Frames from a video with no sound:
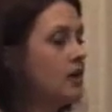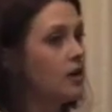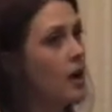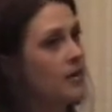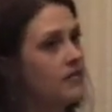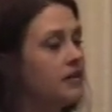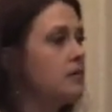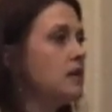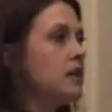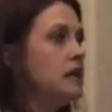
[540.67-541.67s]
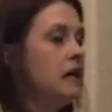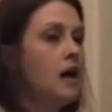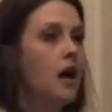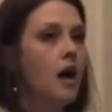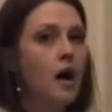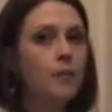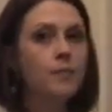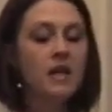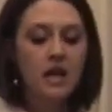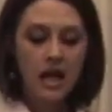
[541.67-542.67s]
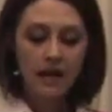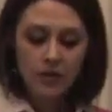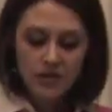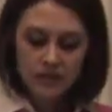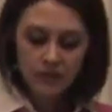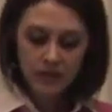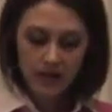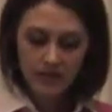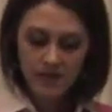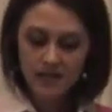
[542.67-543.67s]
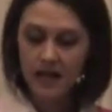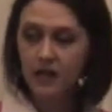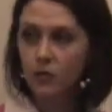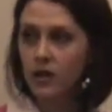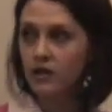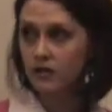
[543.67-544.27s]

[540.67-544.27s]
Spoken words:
call me if you need me. And there's different levels to that. And one of